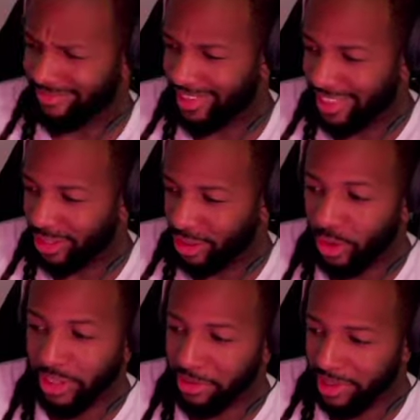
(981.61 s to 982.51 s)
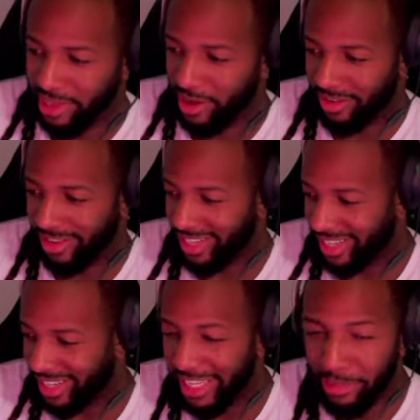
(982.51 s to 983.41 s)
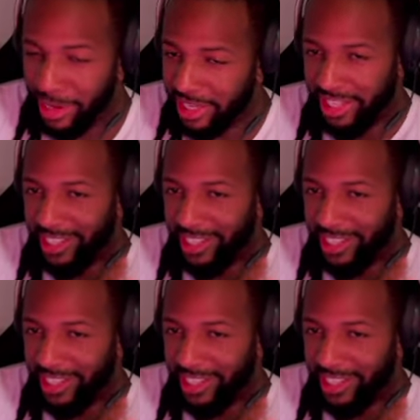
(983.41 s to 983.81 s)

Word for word: He's a swordsmith now. He's basically